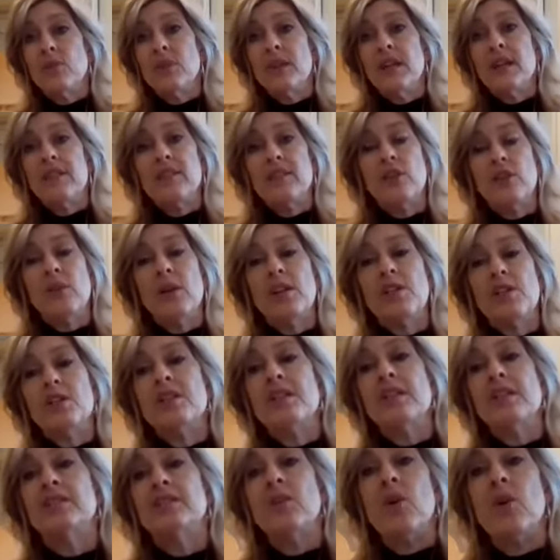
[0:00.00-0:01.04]
We have a
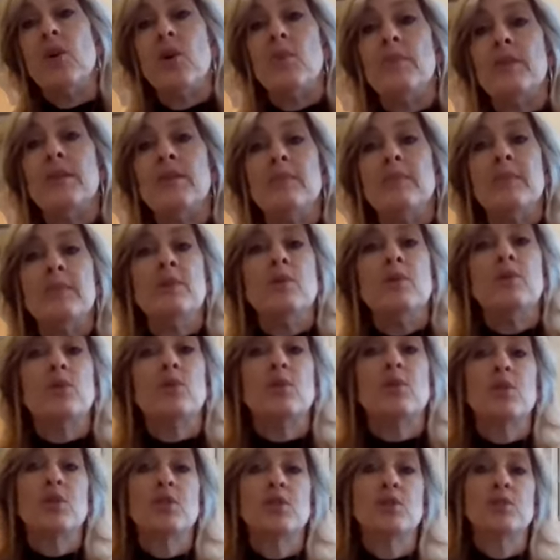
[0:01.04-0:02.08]
question, is almond milk
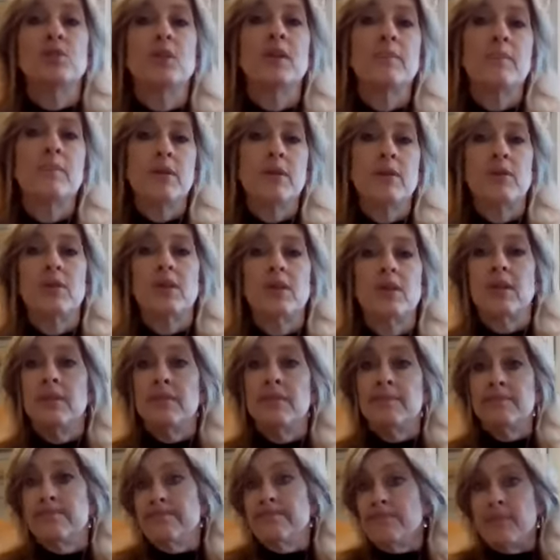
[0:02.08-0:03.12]
or soy milk
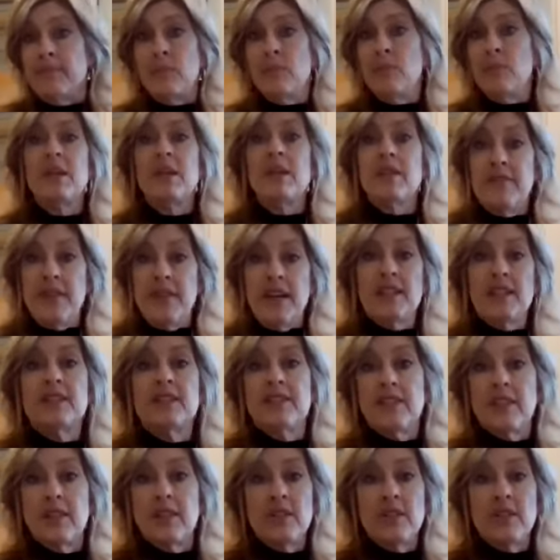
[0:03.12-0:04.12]
the effects of